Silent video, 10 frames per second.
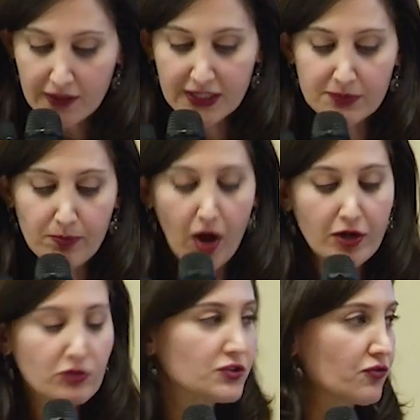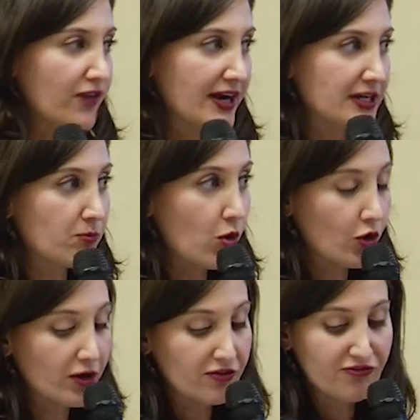These models are finding
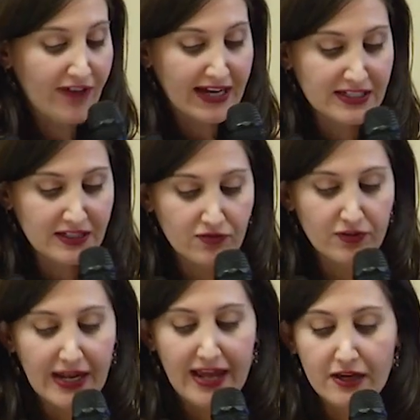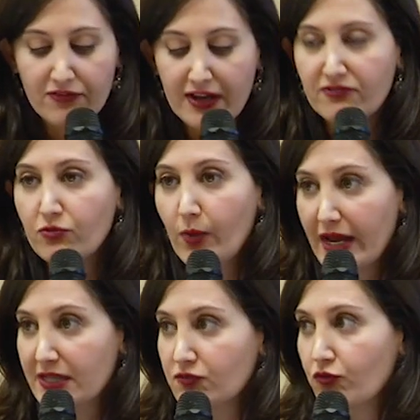more effective and innovative
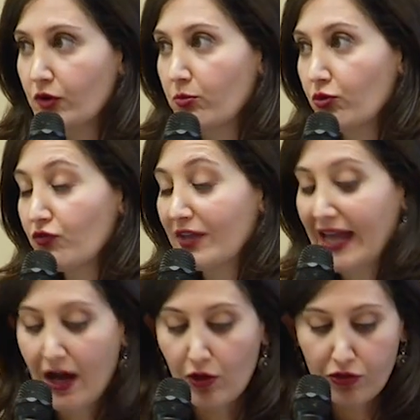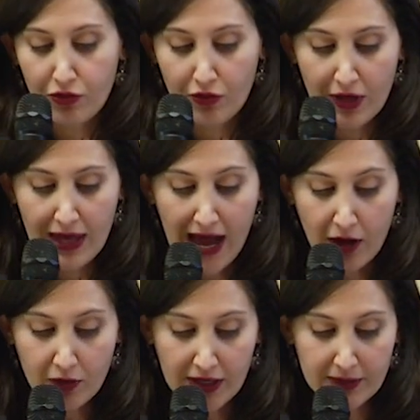ways for improving health
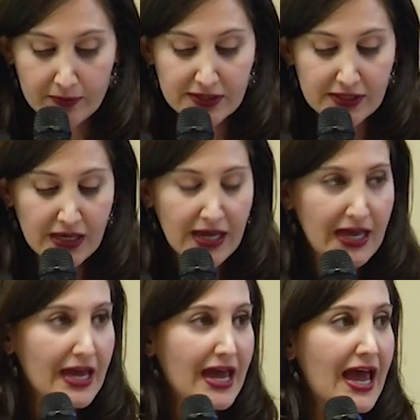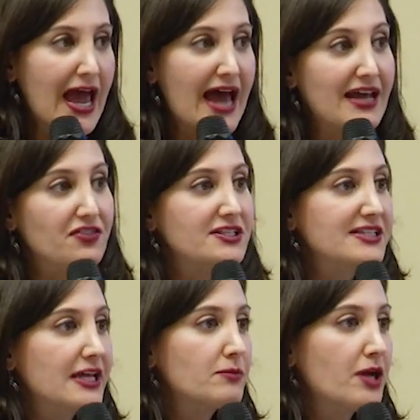outcomes. And at the
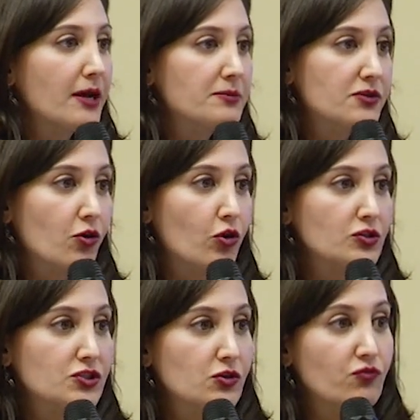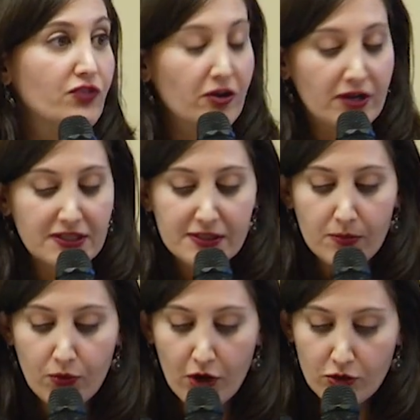same time, there are also various
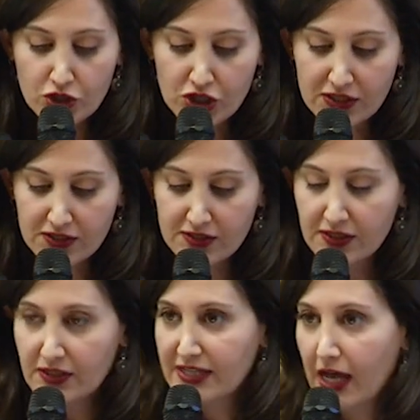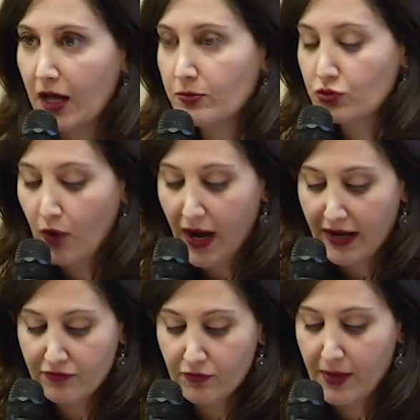approaches to help
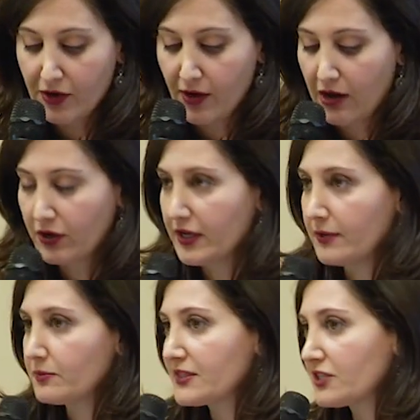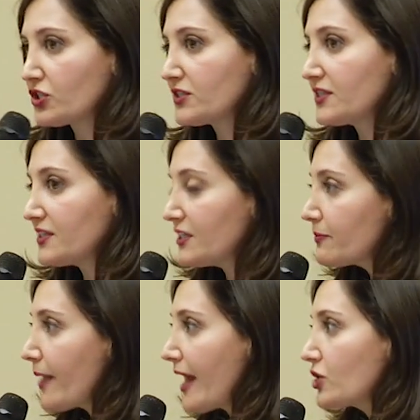drive better outcomes, such as
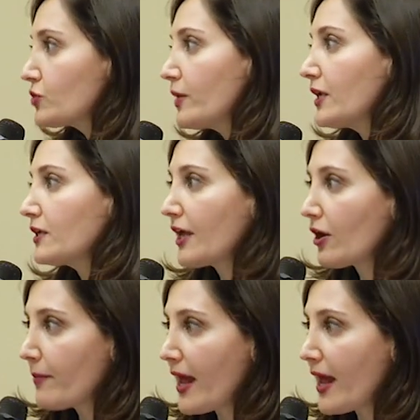disease management, care